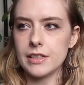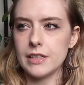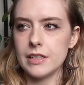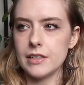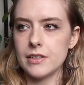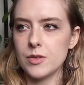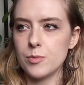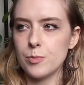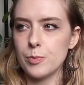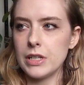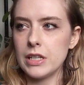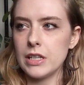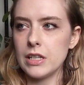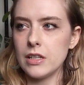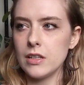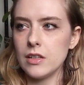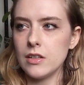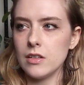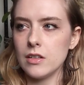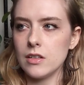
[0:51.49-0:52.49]
It's
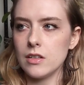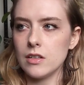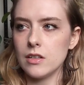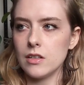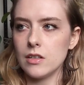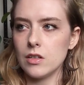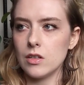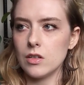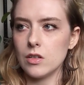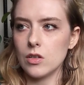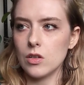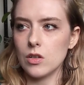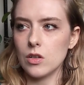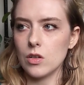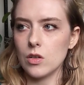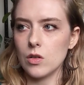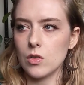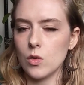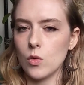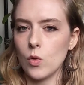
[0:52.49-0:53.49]
been
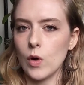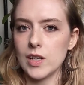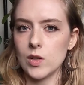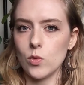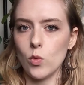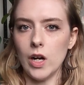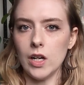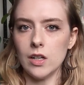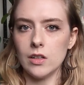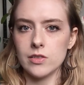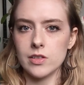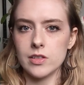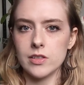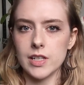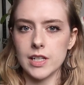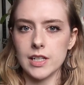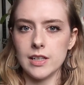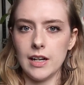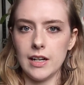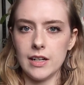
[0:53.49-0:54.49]
quite a while since
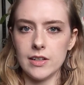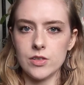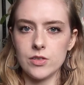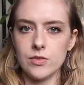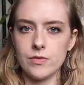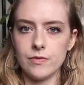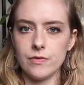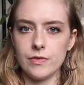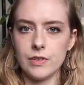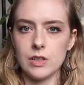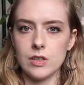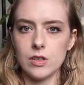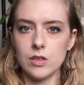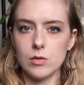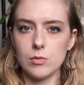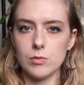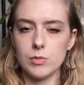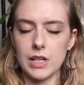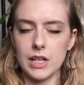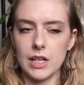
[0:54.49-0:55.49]
I last
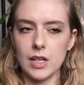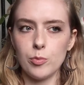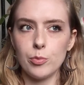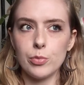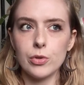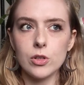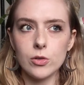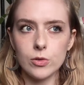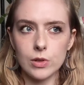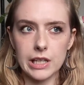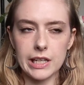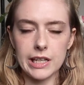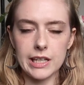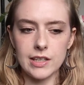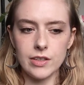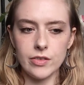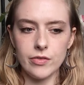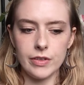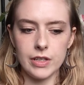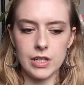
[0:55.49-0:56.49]
filmed a
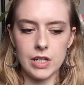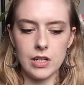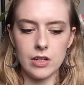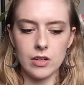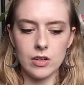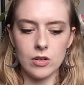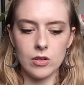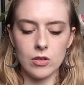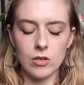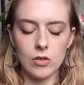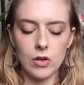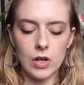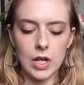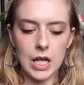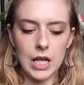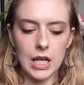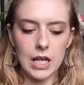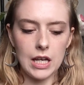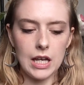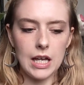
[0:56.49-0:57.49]
book-related video,
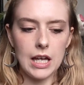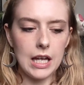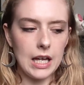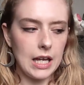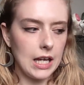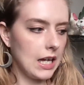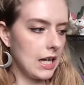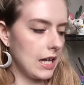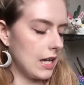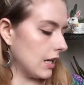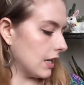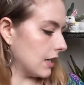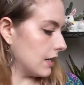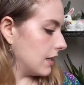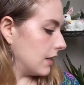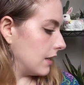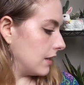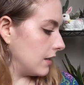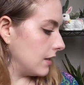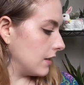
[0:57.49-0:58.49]

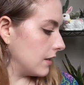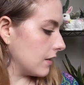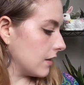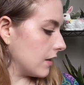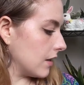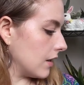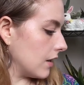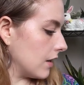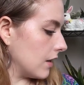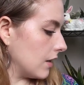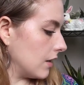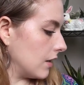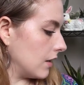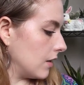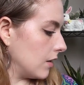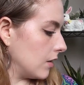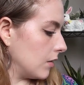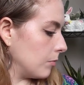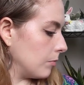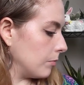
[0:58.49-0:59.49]
and
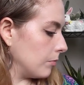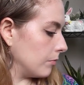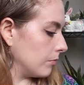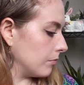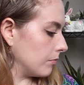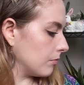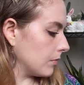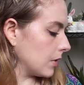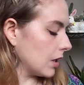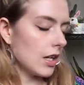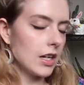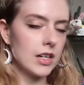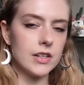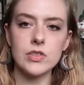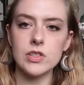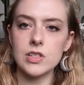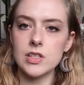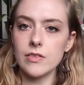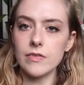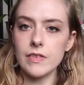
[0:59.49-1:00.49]
a lot of
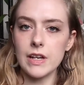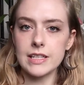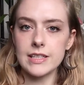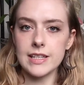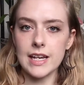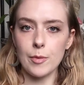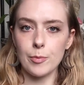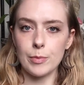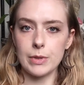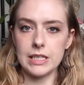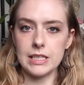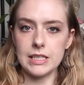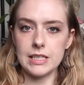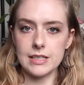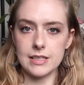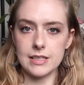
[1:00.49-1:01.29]
stuff has happened